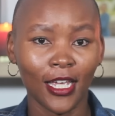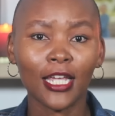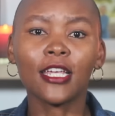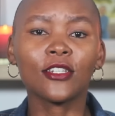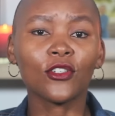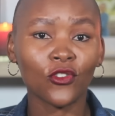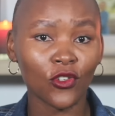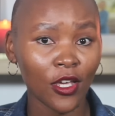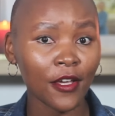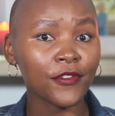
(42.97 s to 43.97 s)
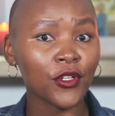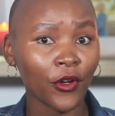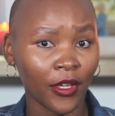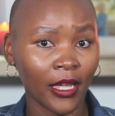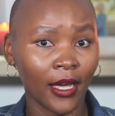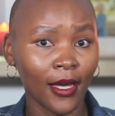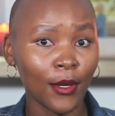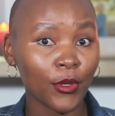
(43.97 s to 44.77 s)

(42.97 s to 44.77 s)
He deserves your ear